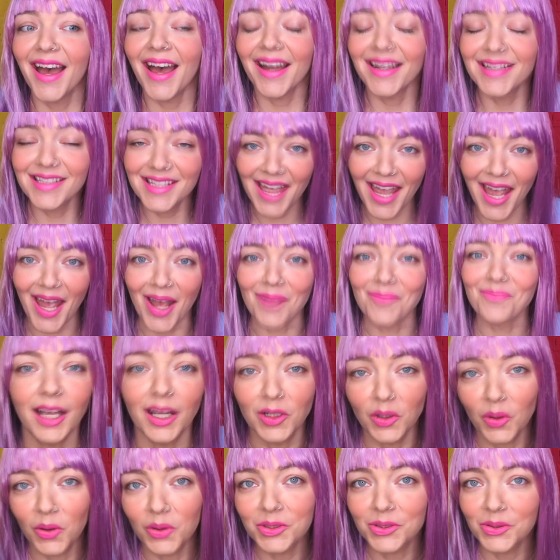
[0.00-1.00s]
And yeah,
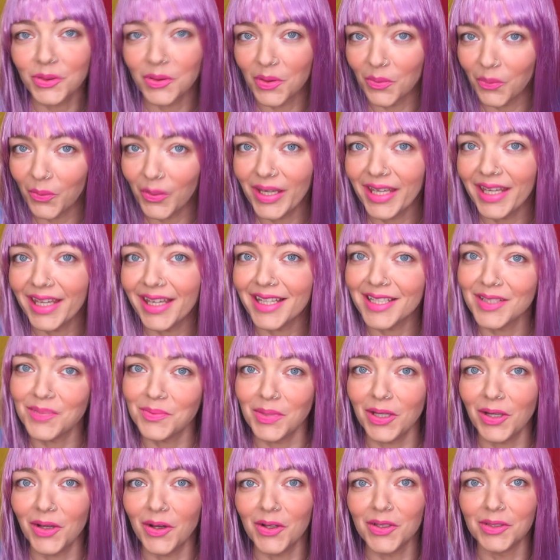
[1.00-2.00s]
and also the wig is
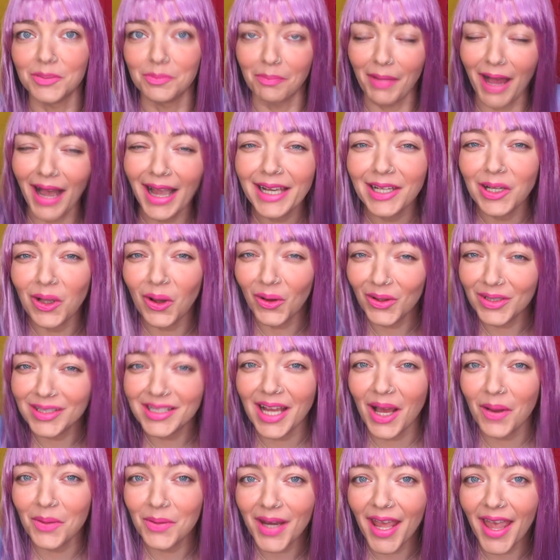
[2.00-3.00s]
because my
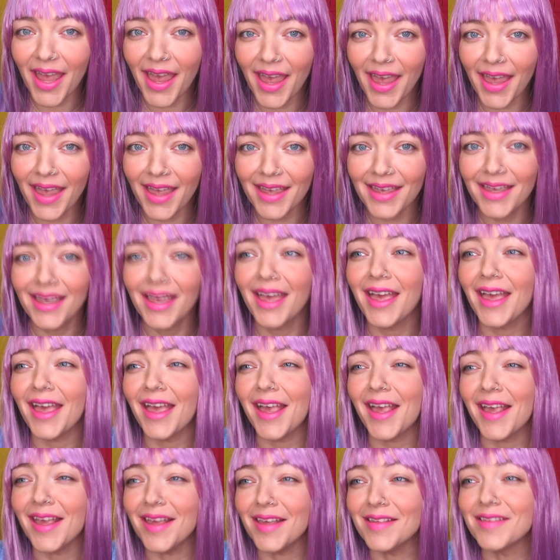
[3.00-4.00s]
lockdown hair
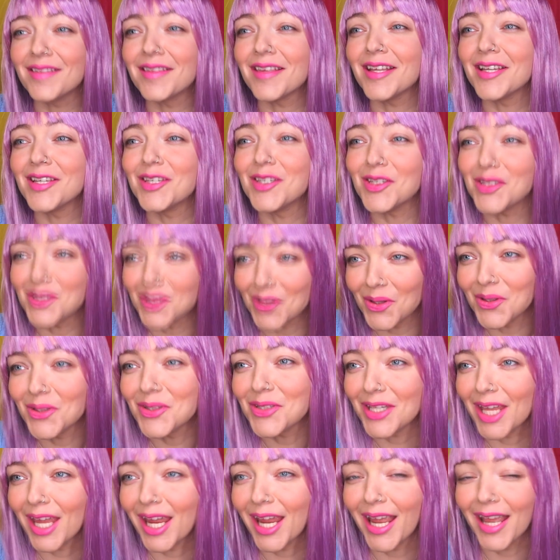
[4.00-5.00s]
is
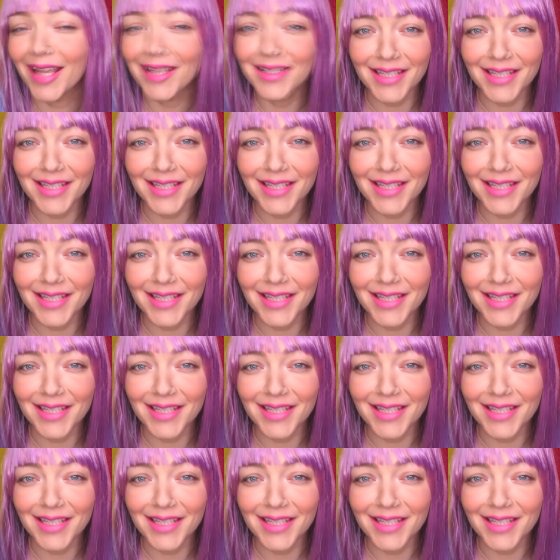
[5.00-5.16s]
disgusting.